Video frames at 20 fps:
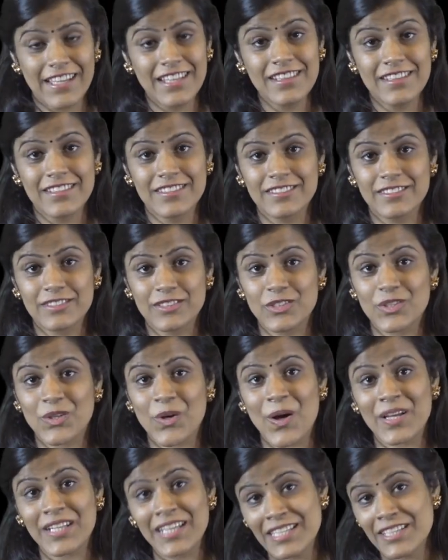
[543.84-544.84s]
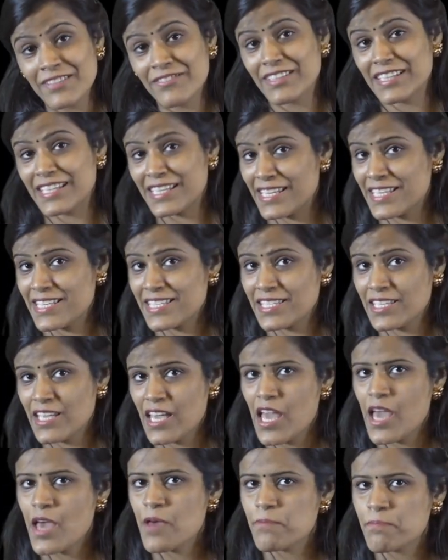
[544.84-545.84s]
Well, cognitive
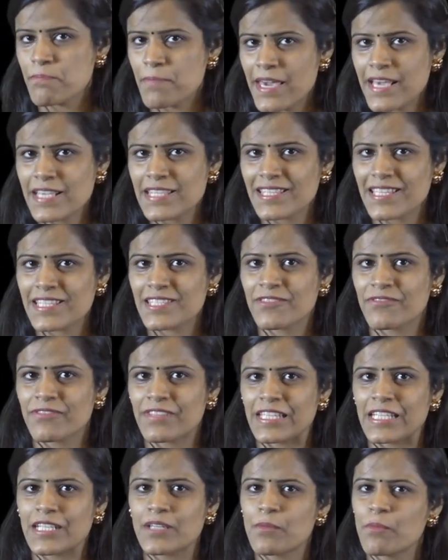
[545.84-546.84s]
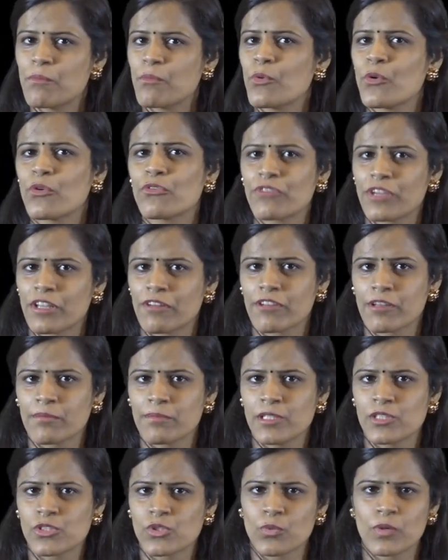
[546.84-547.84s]
ease makes us feel more
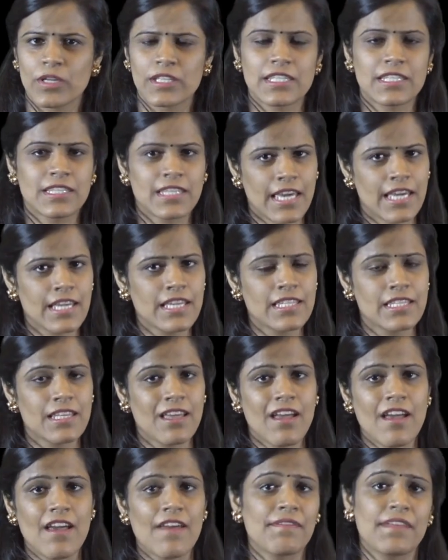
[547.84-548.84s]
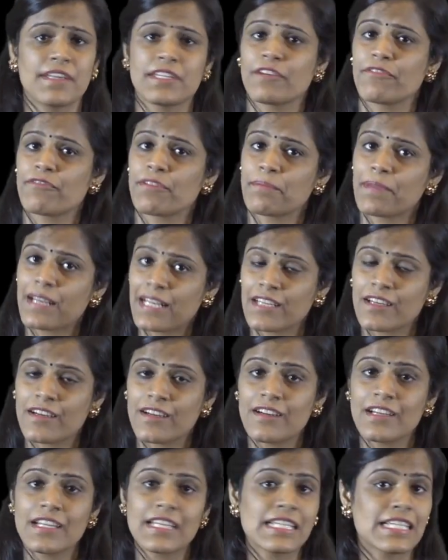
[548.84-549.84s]
favorable towards things that are
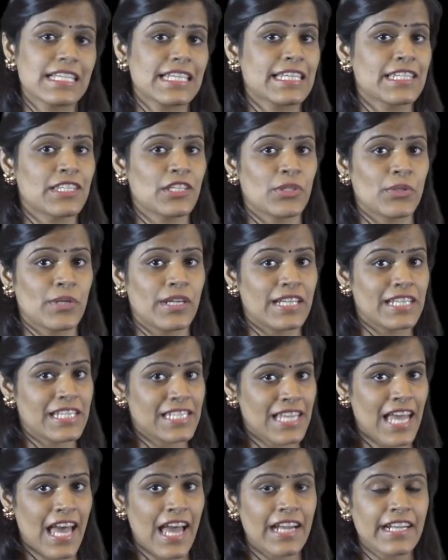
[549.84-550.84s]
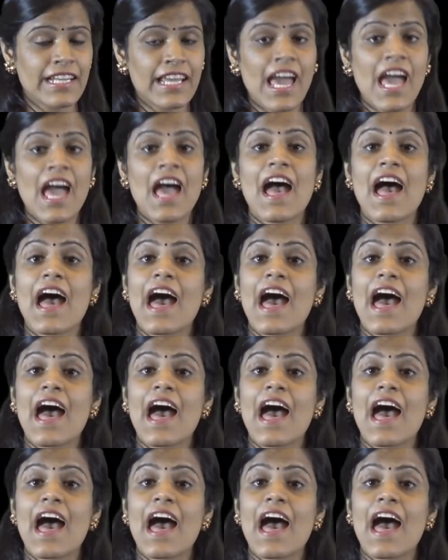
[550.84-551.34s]
familiar, easy to understand,